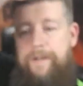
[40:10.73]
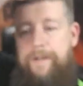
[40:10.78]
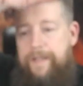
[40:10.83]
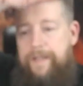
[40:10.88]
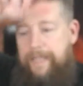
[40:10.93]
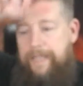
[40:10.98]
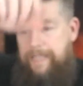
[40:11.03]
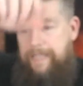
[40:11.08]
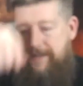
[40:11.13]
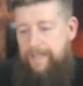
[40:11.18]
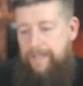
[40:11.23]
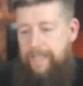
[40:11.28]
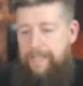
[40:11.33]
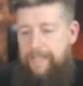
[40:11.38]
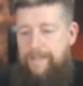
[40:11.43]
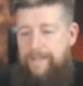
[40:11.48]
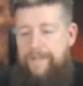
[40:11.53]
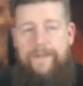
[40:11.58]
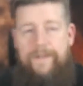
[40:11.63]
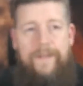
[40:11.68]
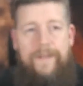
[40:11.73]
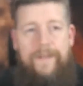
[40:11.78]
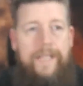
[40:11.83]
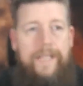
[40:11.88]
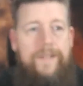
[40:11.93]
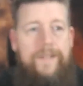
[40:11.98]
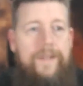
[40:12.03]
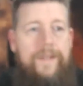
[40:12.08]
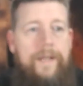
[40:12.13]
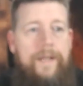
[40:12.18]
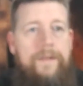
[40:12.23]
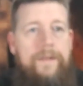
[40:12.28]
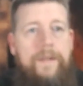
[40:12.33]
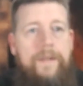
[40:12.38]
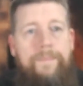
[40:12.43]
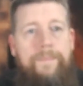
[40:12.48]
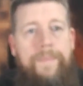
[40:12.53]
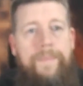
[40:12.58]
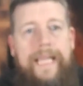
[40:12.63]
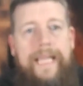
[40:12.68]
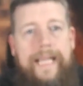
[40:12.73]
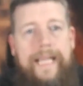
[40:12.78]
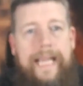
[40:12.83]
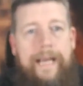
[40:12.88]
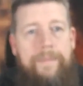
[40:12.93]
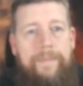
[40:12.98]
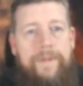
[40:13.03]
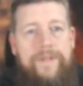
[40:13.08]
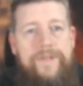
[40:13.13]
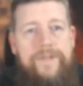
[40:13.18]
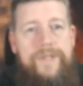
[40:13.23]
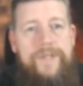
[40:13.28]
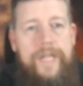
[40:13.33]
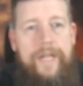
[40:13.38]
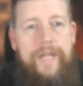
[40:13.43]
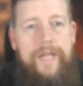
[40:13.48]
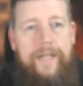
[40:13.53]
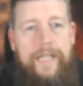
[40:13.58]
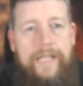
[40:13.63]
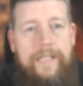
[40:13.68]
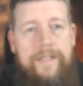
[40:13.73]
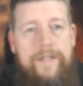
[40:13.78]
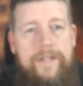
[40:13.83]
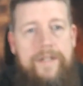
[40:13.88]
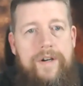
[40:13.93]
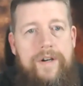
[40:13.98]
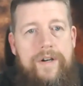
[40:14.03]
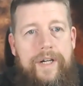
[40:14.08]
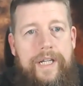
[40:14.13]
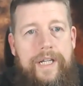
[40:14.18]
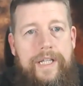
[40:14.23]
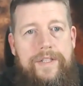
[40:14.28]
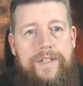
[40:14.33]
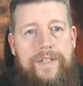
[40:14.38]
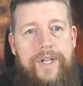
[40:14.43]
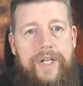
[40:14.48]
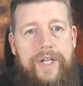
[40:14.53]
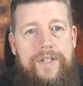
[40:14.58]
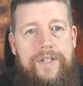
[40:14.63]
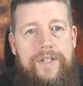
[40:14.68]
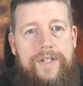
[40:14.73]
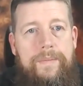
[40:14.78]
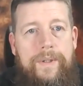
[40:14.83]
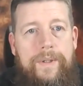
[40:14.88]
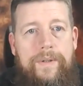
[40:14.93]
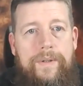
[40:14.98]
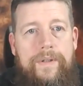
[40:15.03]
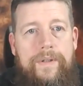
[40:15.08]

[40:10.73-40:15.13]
it's the bigger cap is certainly not an adjustable.